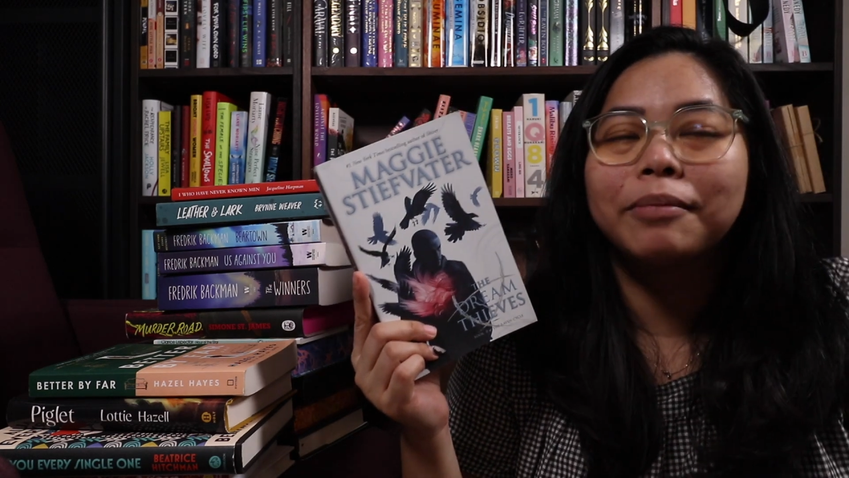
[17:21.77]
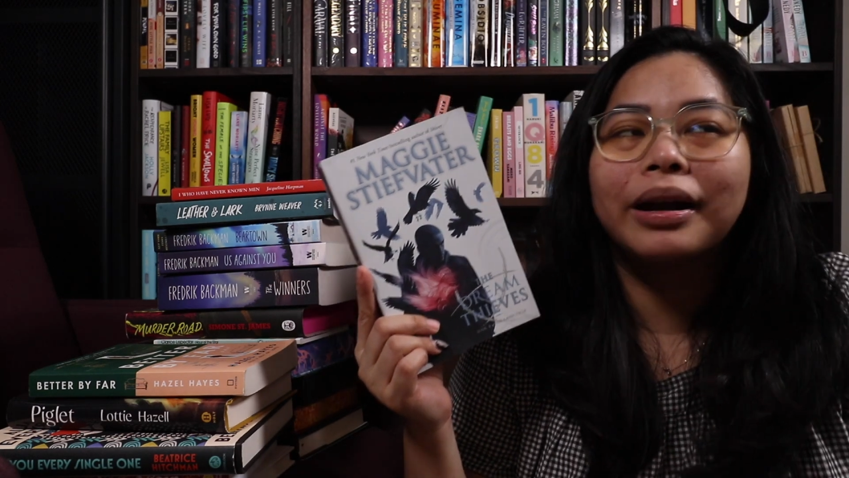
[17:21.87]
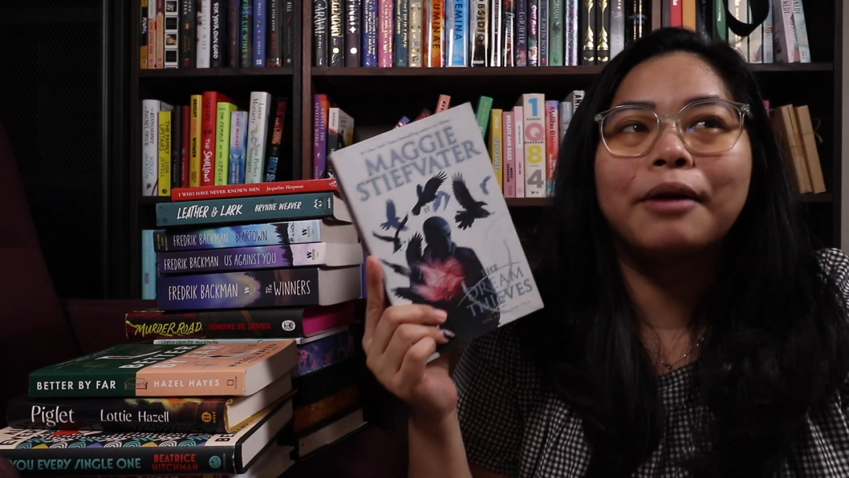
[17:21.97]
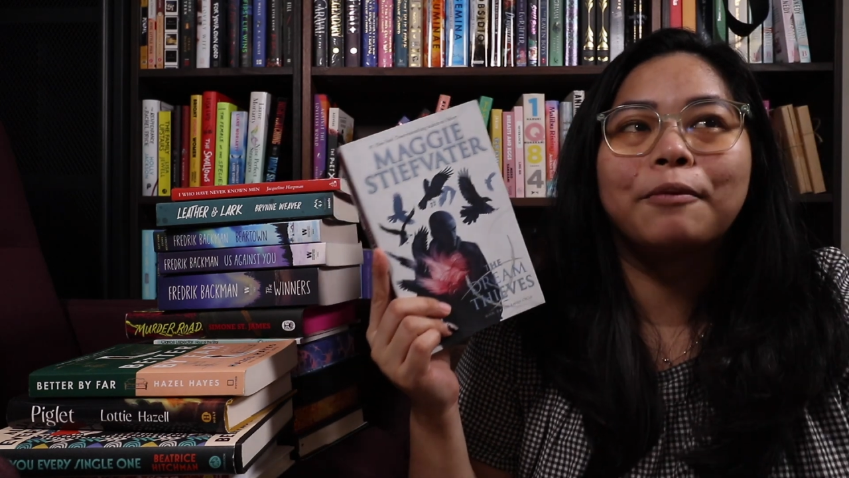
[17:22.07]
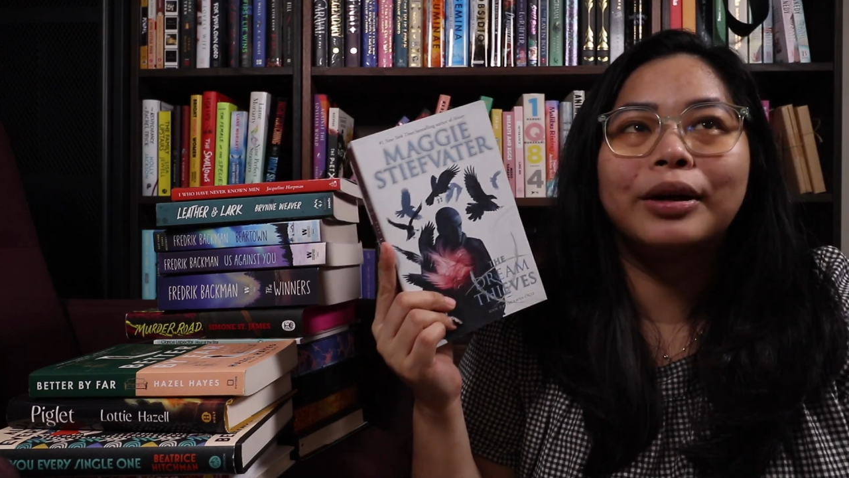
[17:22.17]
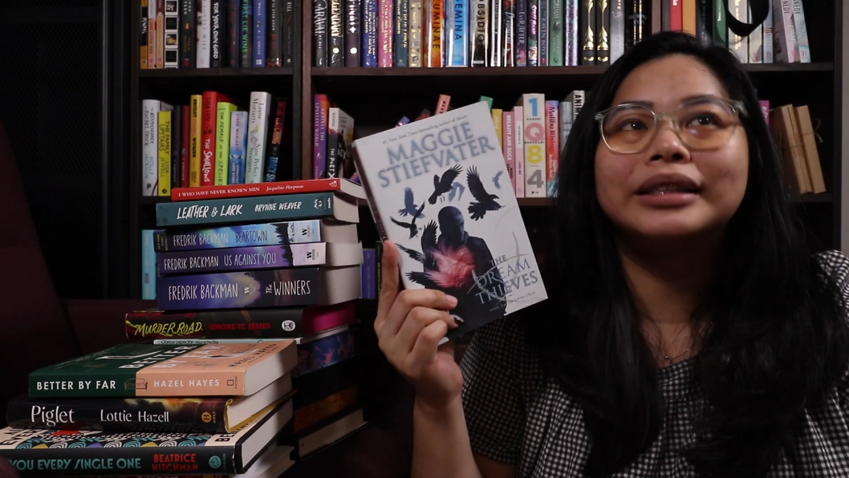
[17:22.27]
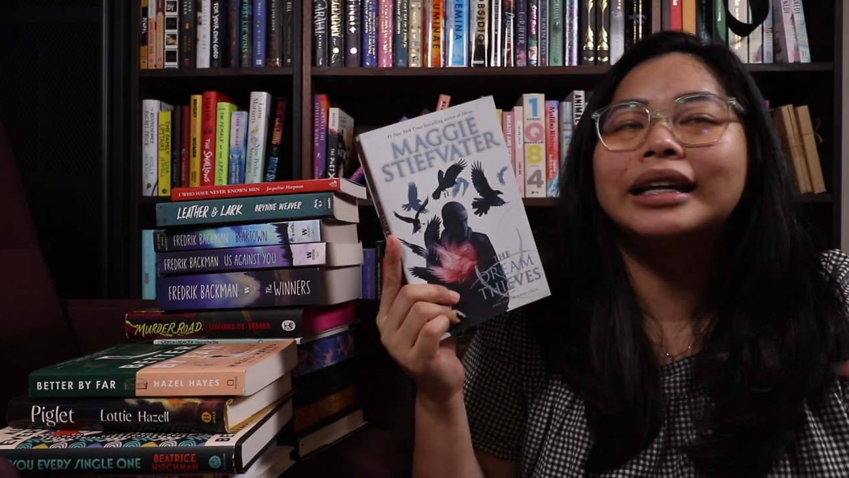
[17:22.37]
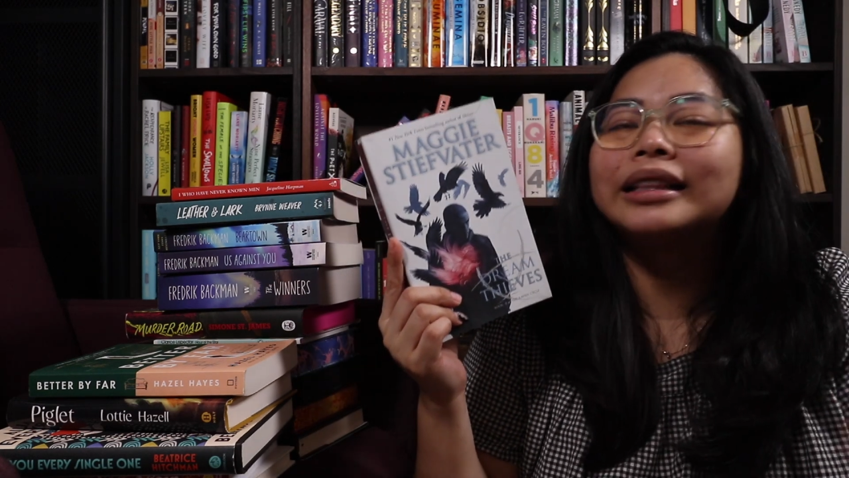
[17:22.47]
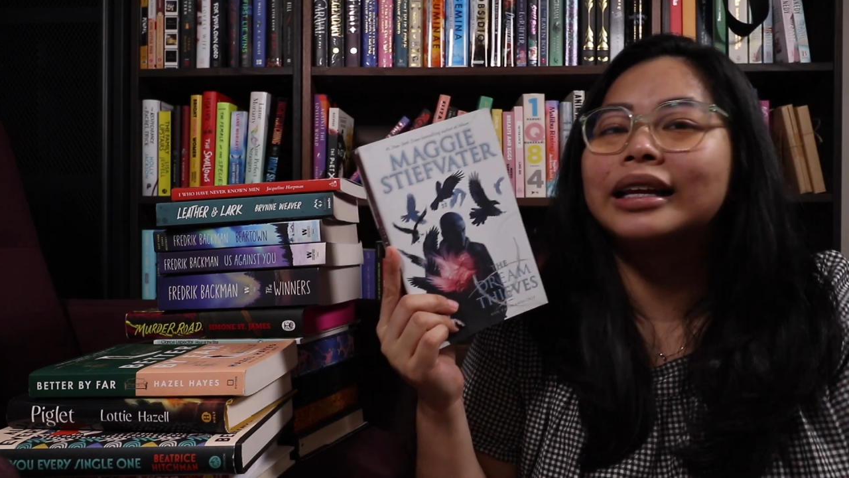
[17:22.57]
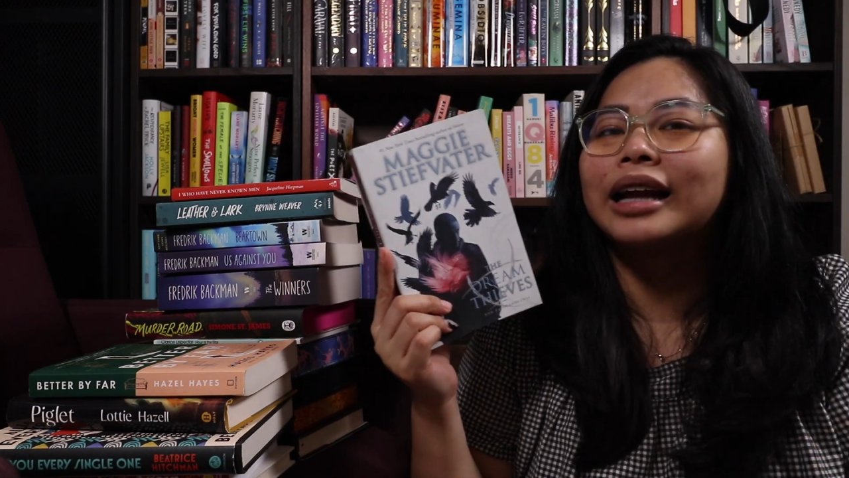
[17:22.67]
but once
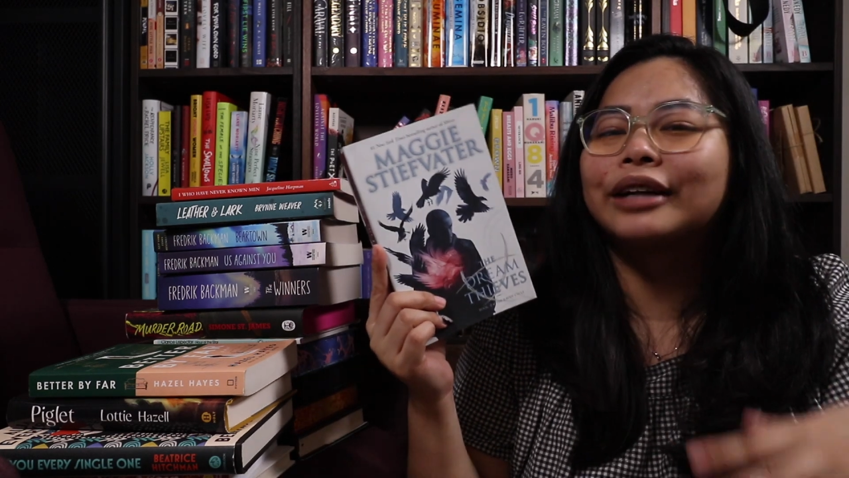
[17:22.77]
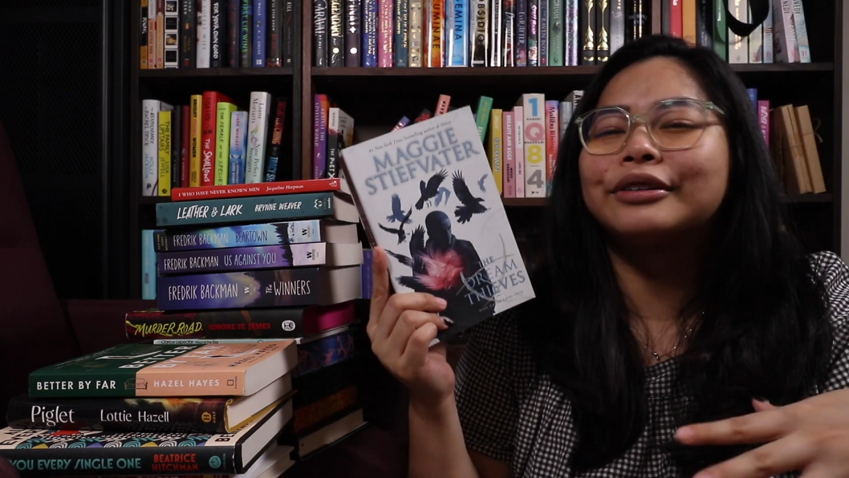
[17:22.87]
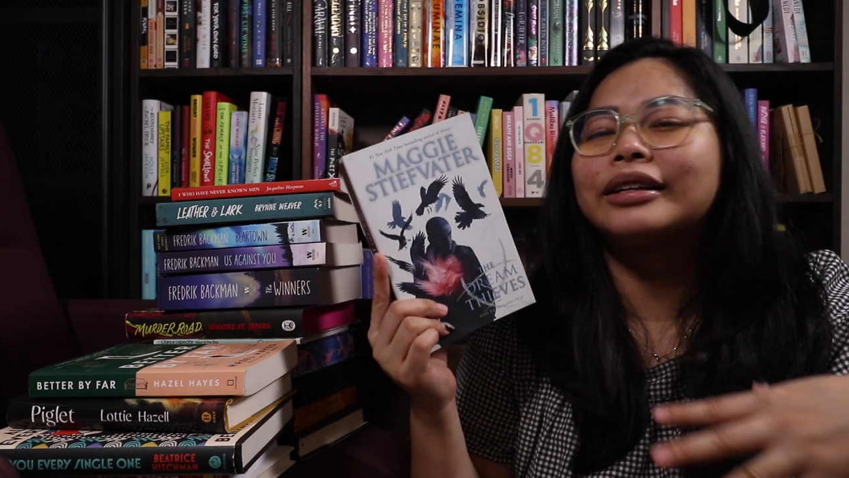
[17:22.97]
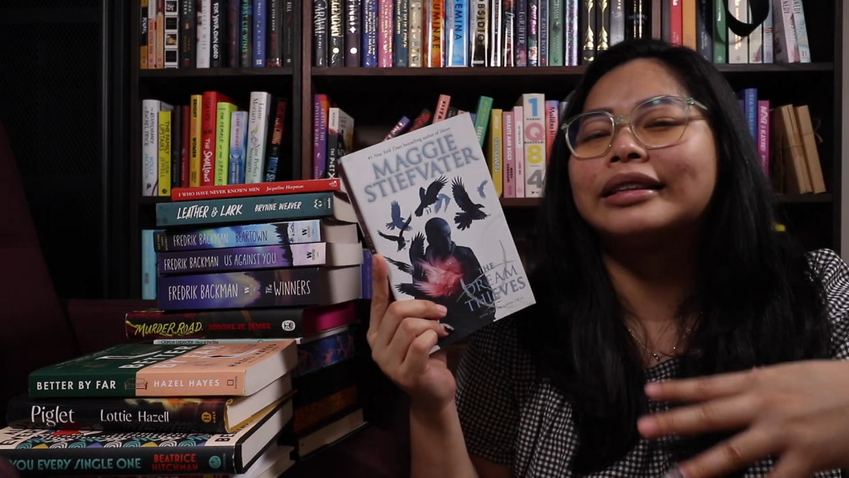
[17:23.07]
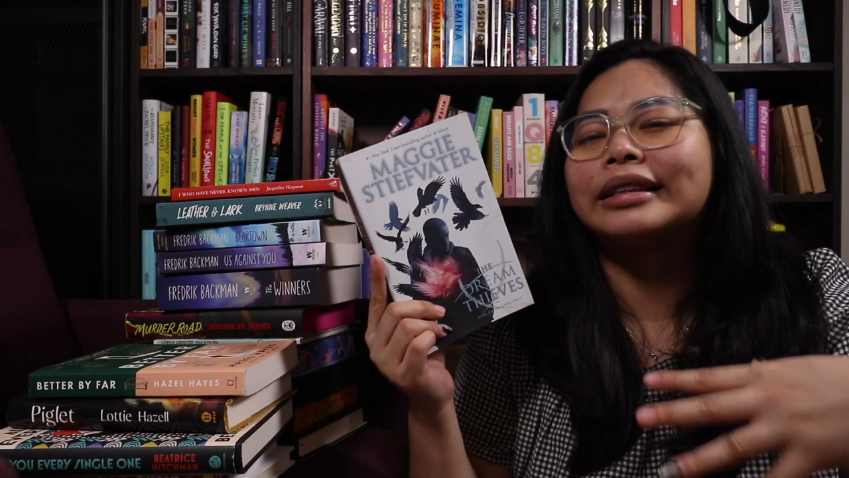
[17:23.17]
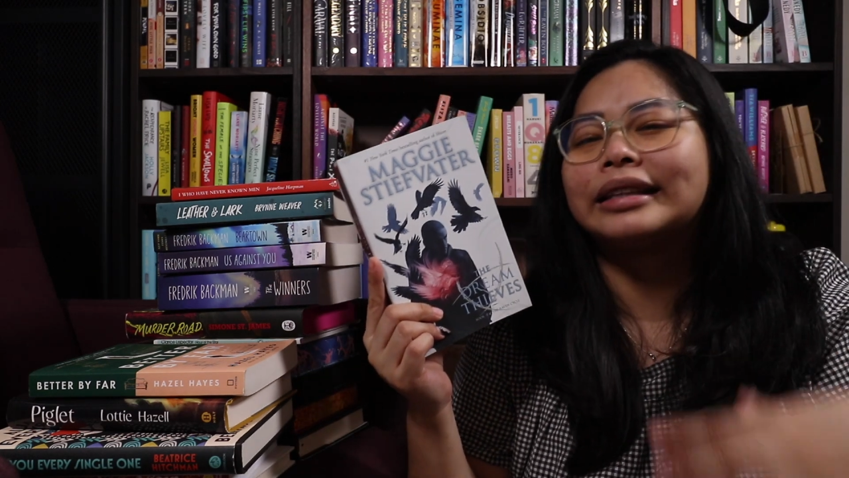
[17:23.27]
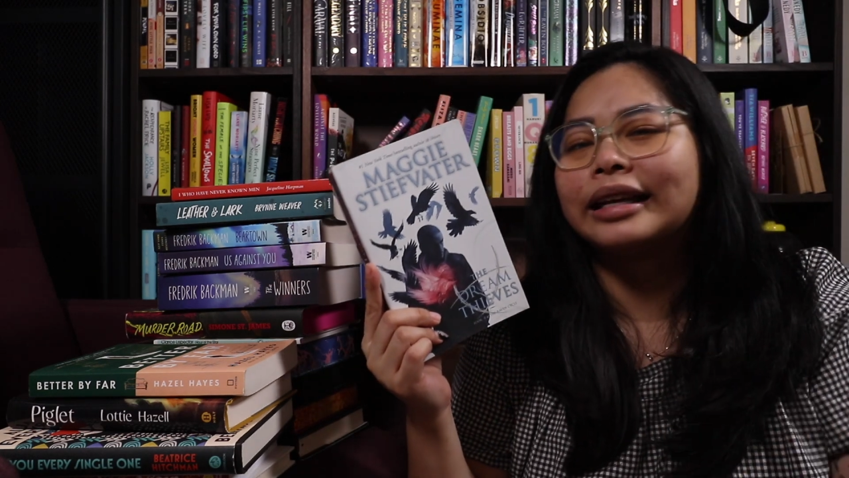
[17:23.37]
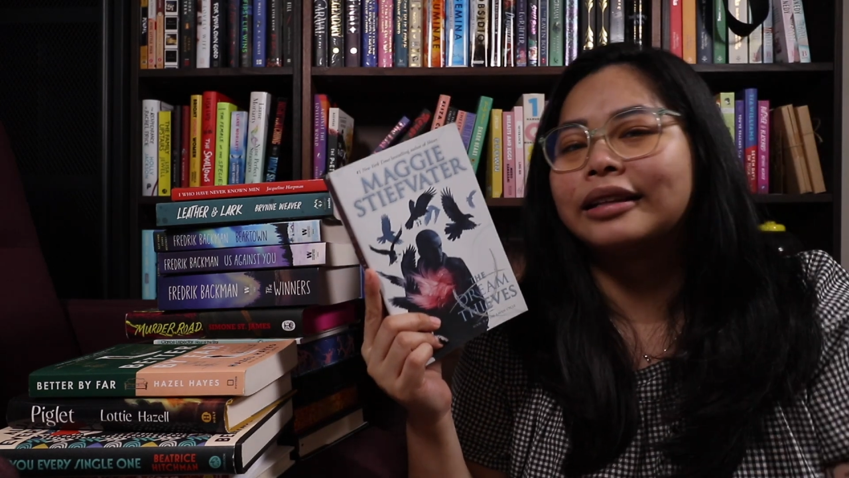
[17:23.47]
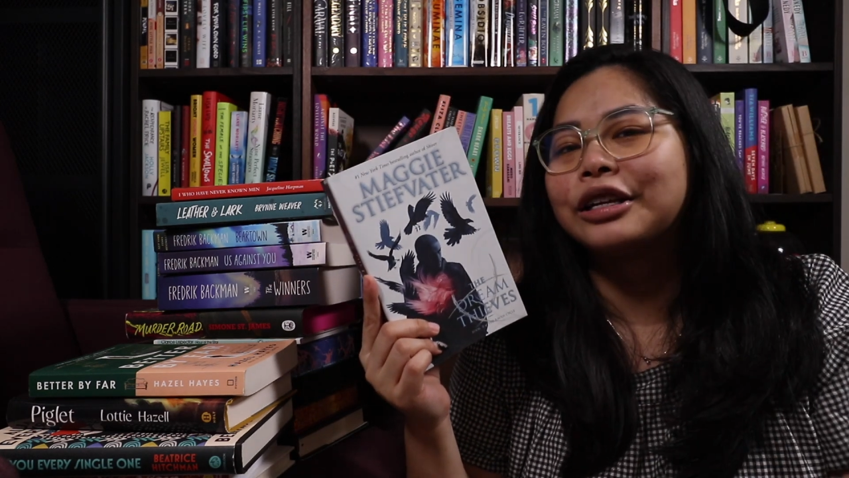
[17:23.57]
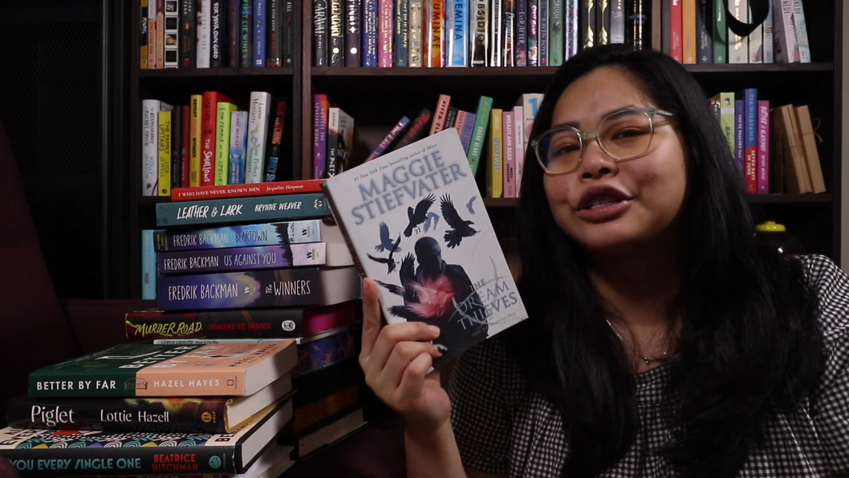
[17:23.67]
I actually
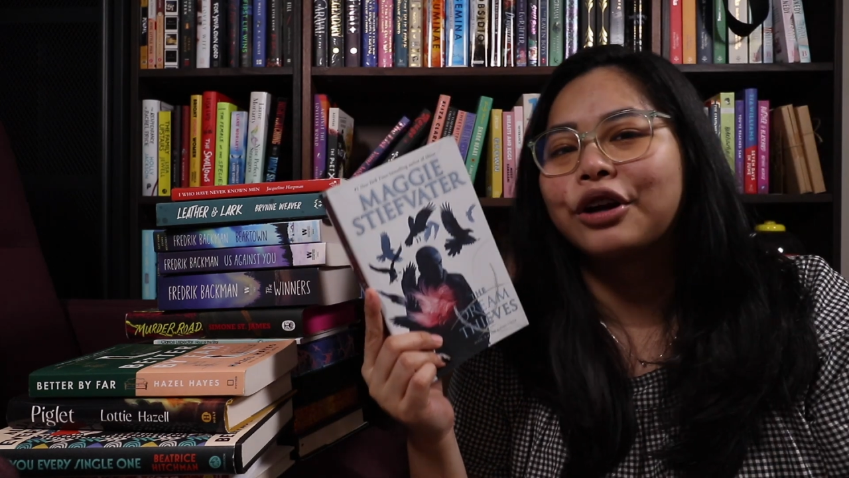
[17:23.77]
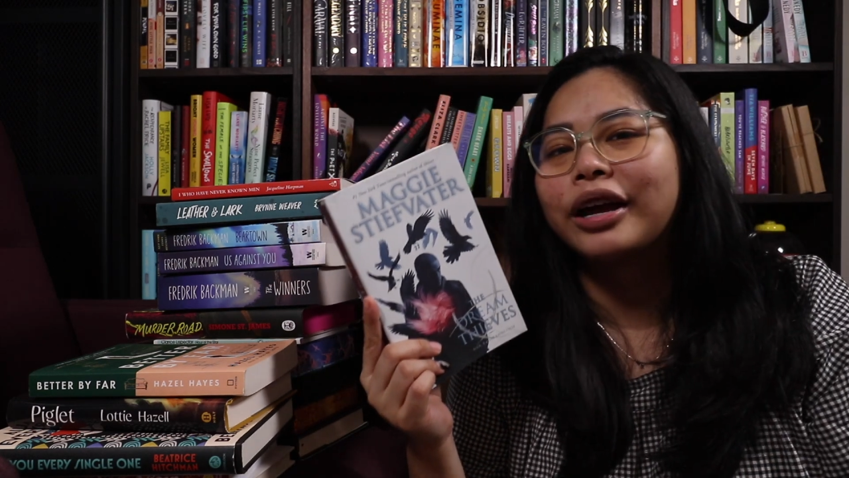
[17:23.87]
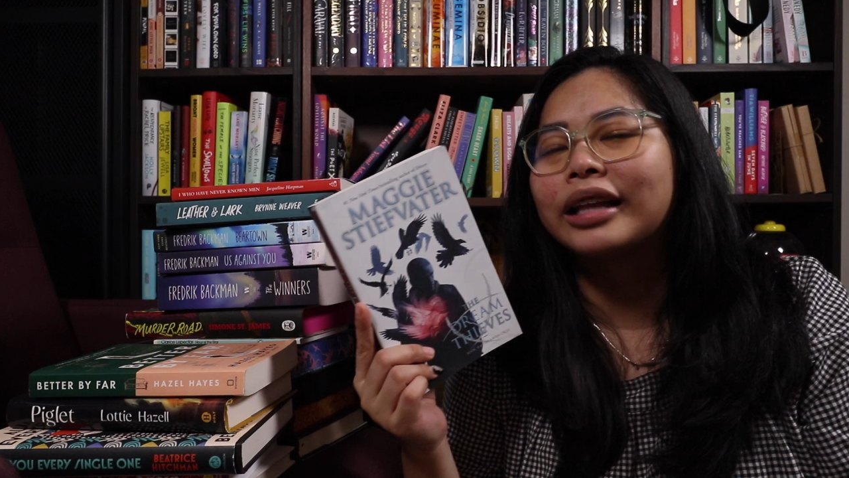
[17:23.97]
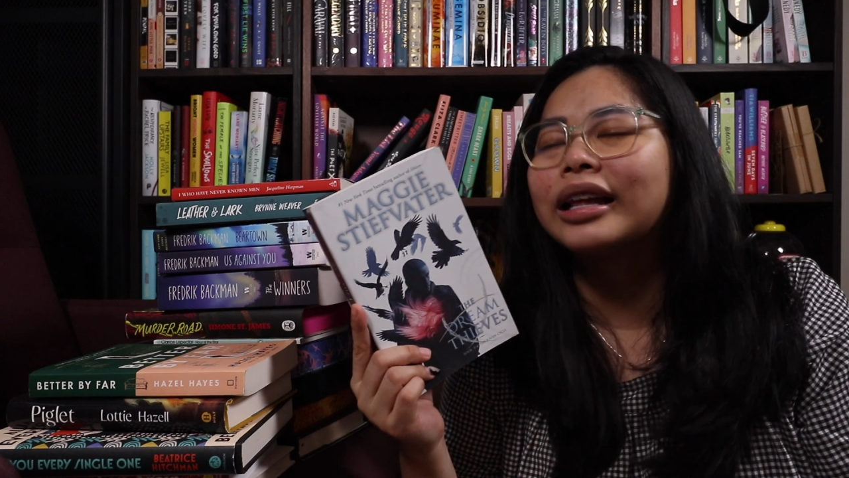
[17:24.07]
did enjoy it.